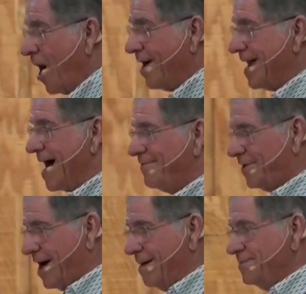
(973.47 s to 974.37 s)
Our life
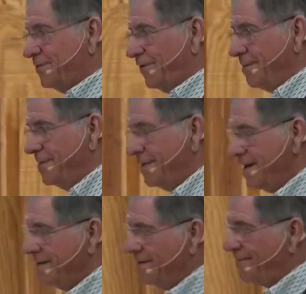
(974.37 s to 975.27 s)
comes from
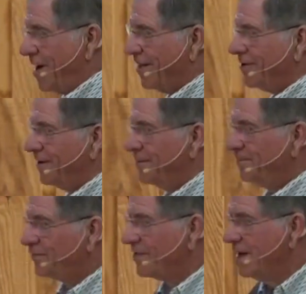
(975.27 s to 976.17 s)
the Father.
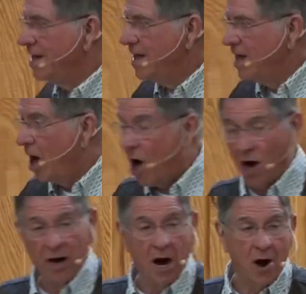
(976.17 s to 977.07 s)

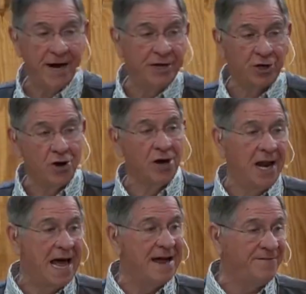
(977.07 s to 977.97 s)
Our, our eternal
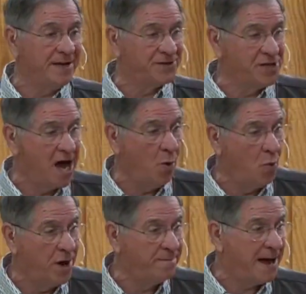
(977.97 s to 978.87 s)
life is not
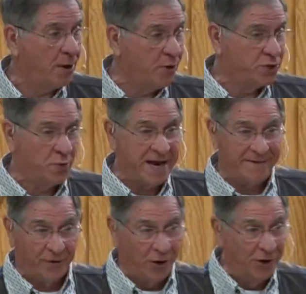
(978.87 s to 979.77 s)
one by which we
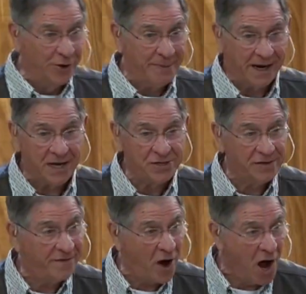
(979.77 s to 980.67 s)
have earned because
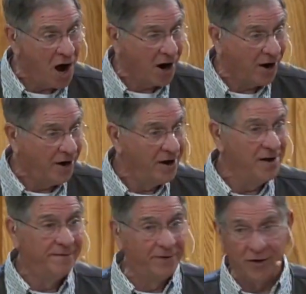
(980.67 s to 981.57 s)
of our
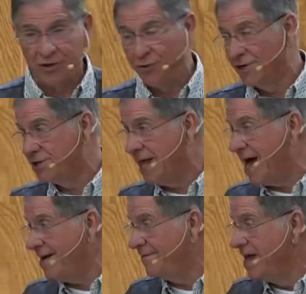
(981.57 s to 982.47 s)
virtuous
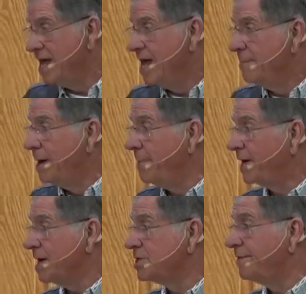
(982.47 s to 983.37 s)
life, but
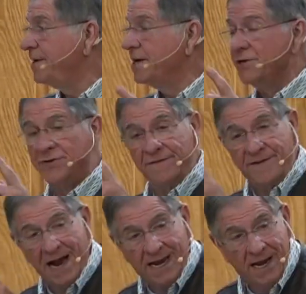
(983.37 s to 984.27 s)
because of his
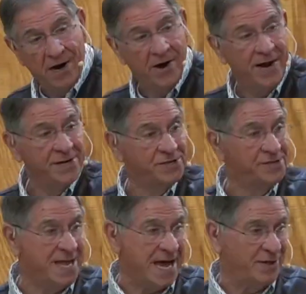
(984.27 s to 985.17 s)
vicarious
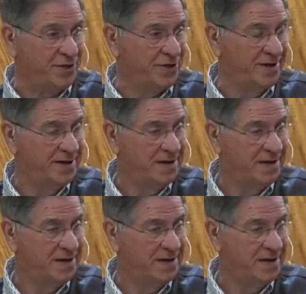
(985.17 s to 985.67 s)
death.